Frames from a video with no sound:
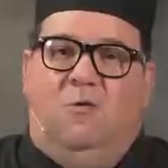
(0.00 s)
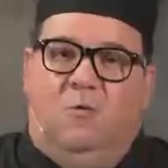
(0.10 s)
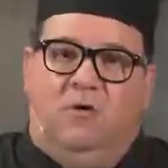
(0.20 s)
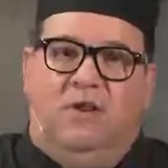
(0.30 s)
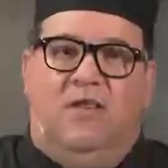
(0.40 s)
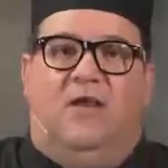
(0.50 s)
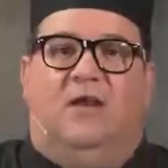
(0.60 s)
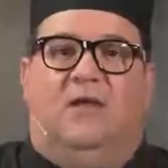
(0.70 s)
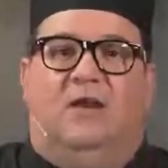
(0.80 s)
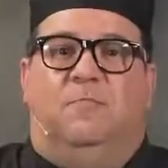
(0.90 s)
or
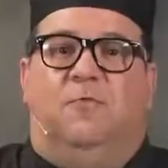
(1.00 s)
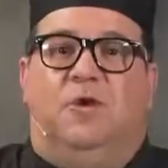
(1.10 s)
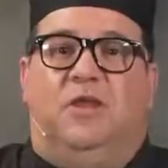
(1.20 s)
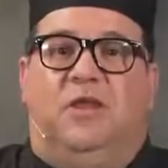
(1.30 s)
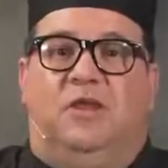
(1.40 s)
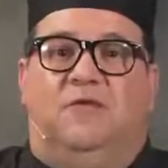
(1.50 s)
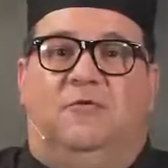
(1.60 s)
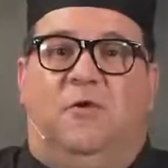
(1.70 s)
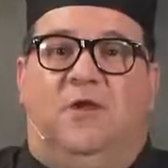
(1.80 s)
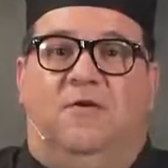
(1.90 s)
again, in a preheated
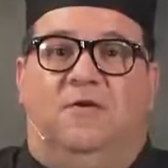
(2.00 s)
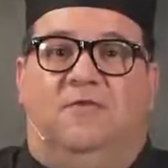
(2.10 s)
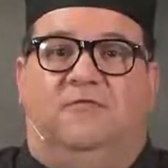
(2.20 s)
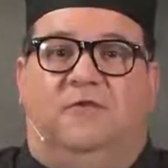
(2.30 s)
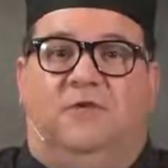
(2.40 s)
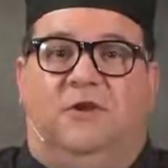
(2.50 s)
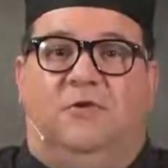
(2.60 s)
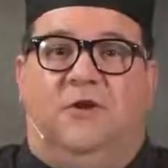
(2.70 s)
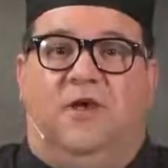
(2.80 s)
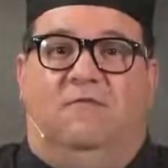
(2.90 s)

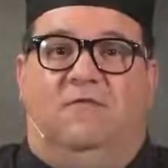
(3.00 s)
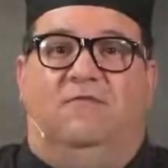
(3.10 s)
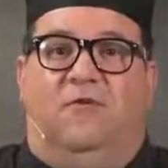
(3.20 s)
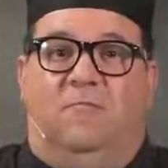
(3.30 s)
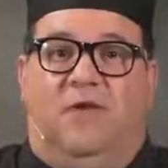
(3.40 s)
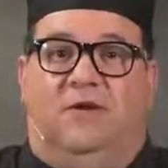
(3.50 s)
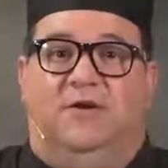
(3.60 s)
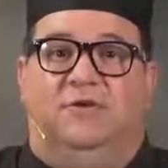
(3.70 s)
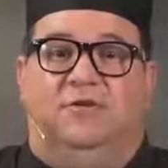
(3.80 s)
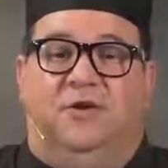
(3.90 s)
350-degree oven for a
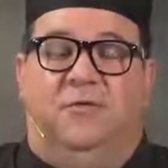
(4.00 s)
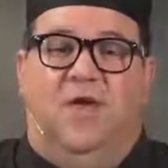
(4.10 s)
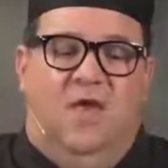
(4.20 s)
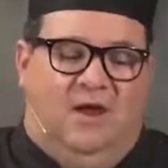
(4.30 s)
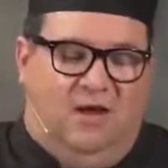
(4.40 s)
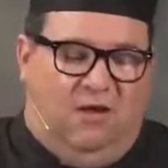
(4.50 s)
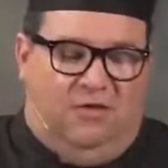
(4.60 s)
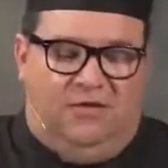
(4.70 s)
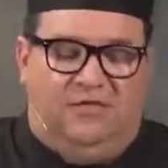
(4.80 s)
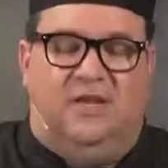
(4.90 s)
minute or two. And all
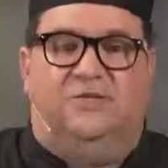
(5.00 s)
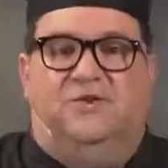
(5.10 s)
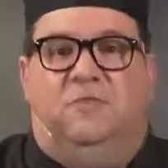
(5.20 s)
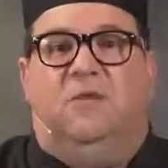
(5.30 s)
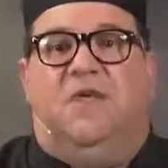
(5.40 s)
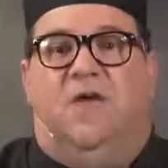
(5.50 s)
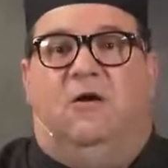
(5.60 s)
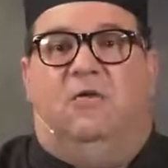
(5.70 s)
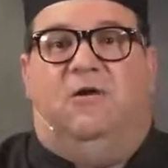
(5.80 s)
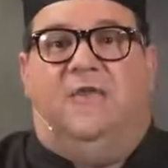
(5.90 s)
these things could be
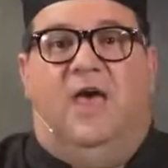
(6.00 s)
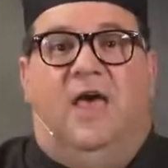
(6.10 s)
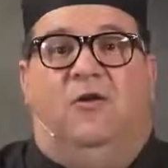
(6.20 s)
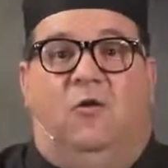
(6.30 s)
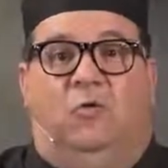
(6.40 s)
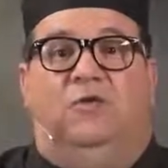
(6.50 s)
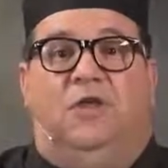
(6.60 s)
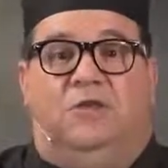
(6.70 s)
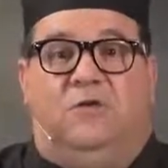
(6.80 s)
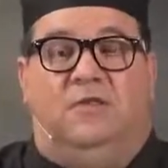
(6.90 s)
held on the hot
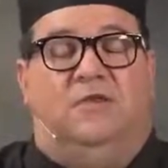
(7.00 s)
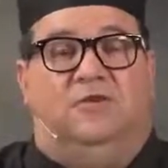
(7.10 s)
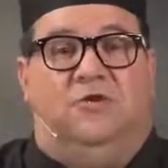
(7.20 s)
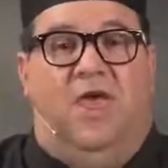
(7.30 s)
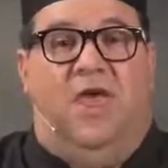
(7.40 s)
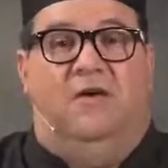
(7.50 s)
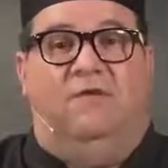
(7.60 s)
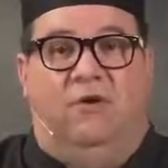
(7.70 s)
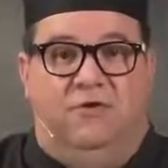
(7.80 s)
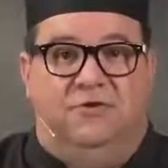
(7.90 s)
holding unit that you
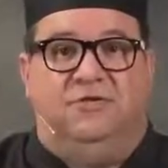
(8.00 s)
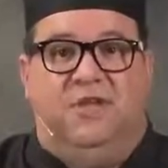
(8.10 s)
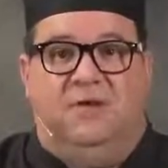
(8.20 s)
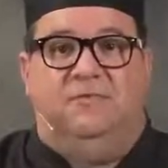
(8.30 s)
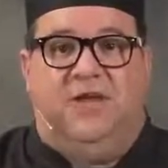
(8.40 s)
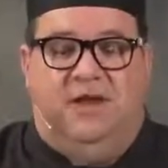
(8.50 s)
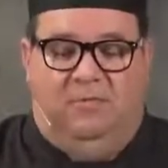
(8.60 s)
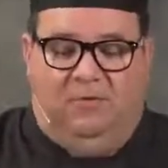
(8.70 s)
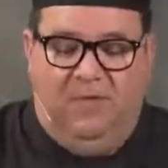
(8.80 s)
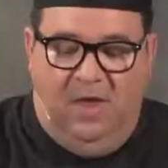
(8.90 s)
have or your steam
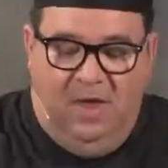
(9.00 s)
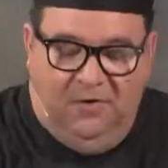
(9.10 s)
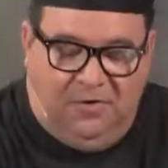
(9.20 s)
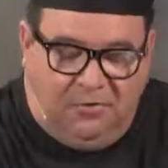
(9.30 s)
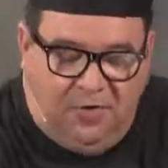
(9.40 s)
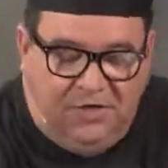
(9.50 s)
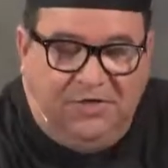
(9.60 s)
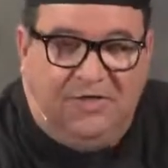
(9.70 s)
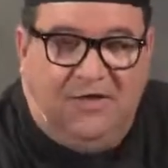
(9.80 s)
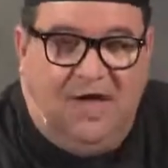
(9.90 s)
table. The
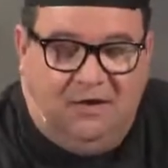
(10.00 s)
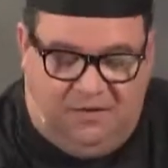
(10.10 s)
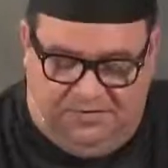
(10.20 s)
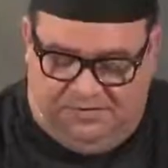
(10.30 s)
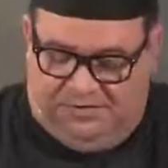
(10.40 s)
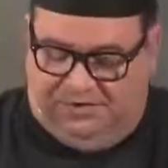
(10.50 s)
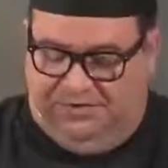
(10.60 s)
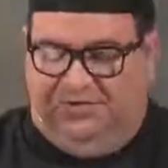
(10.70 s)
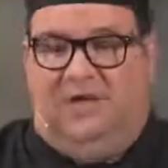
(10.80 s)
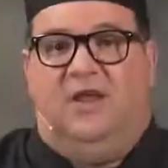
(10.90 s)
crunchy tacos that you
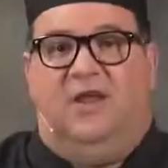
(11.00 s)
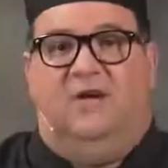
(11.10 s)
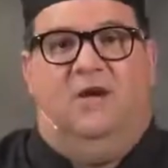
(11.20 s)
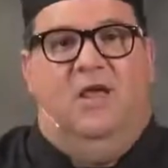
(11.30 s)
see here,